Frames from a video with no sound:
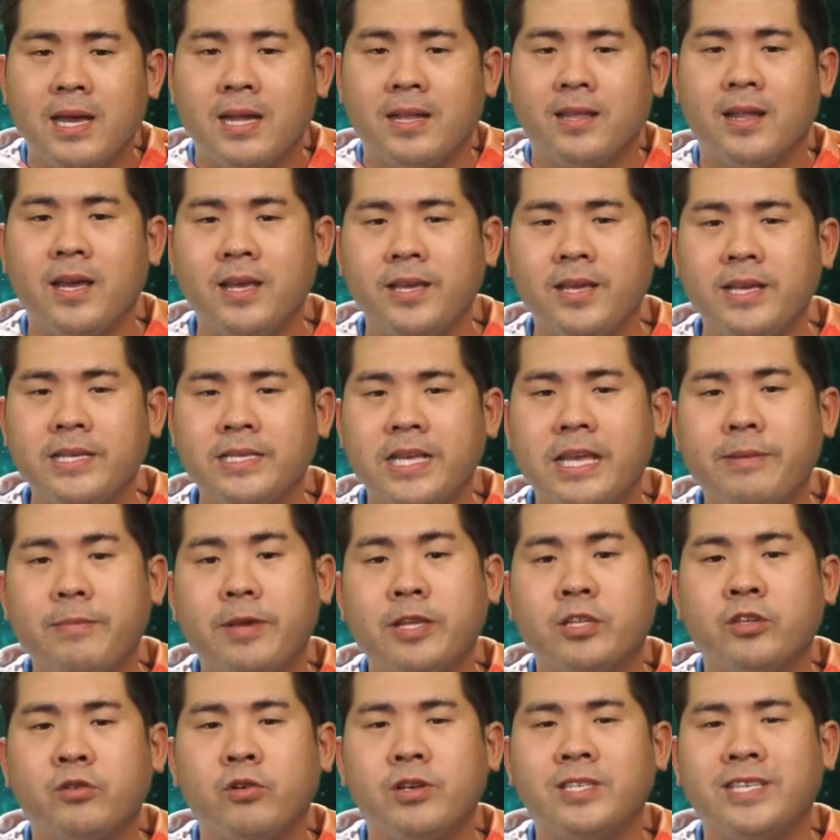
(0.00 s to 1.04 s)
Nike is
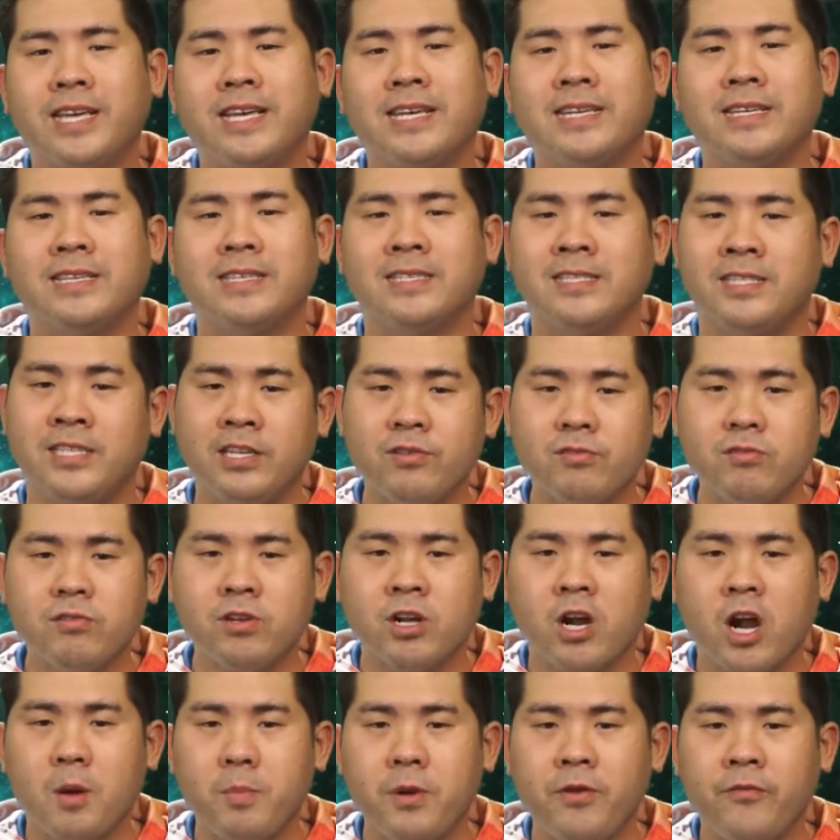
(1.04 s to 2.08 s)
aiming towards a zero
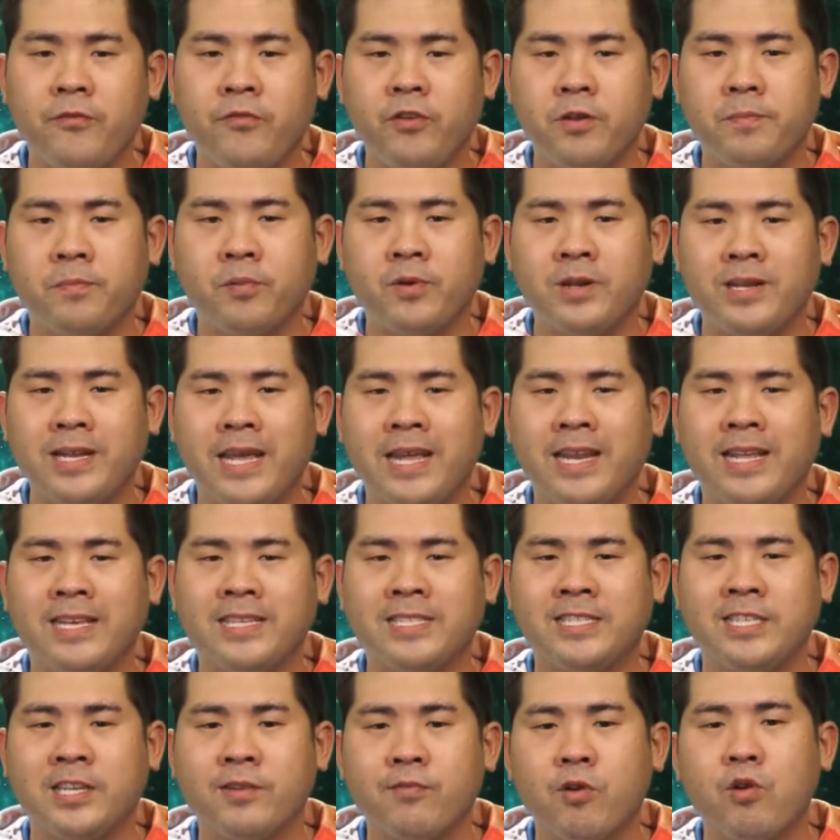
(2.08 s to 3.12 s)
carbon footprint and a
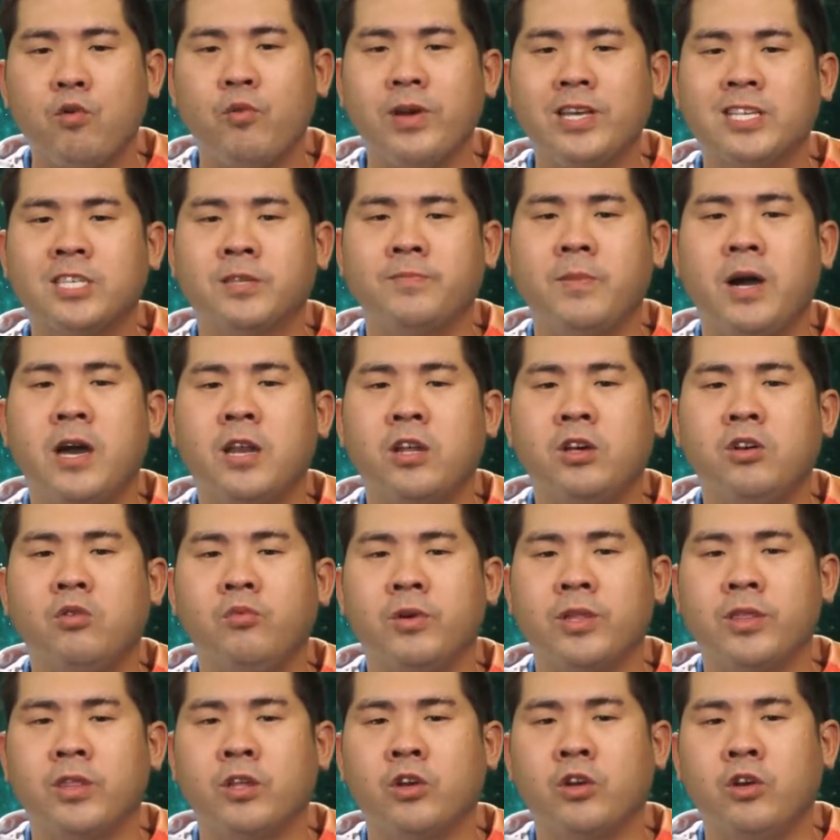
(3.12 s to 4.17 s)
zero waste model
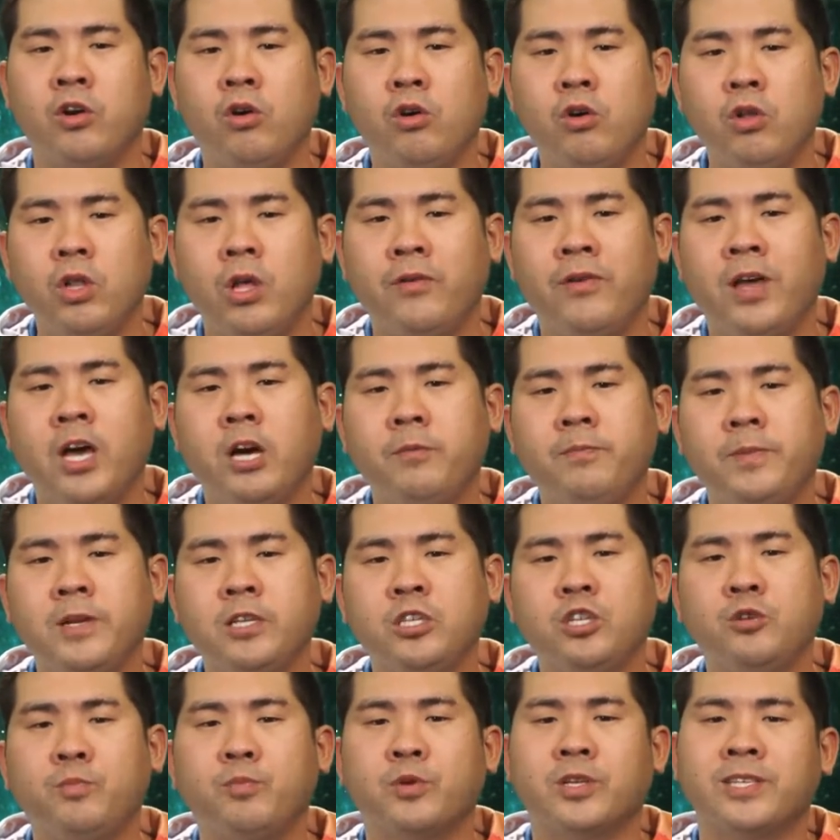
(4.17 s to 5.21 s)
with the goal of helping
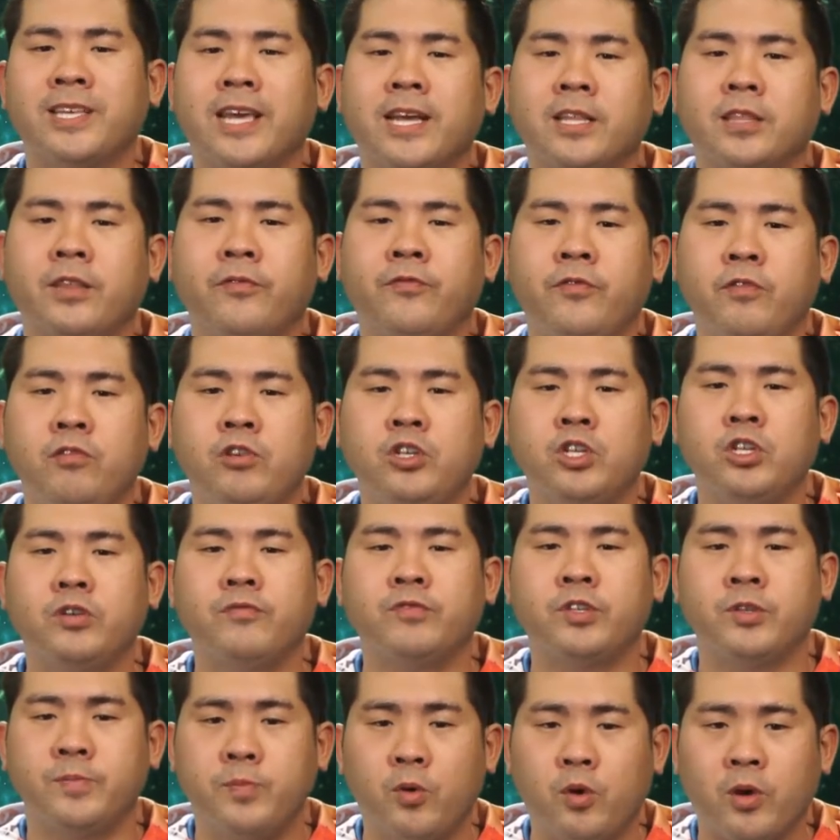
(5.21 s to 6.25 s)
to protect the future of
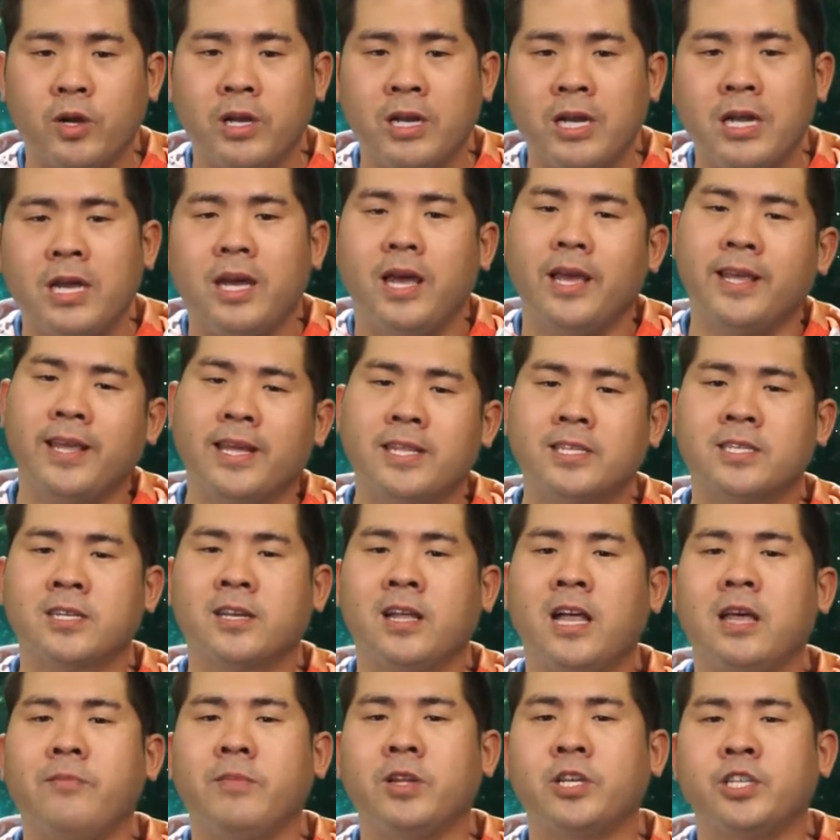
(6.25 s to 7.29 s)
sport against
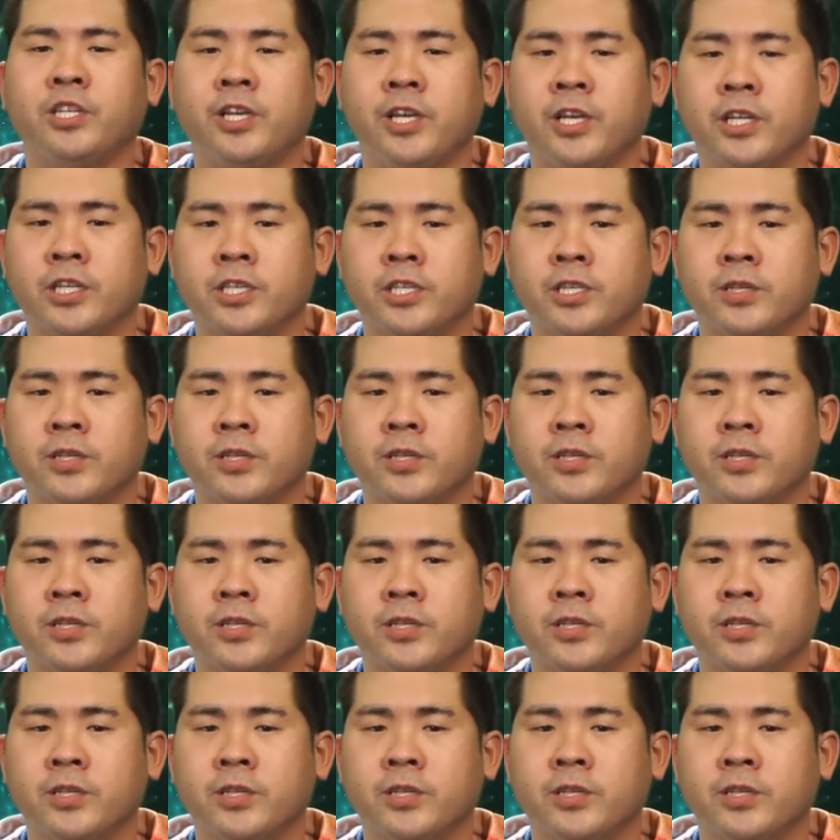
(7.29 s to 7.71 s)
climate change.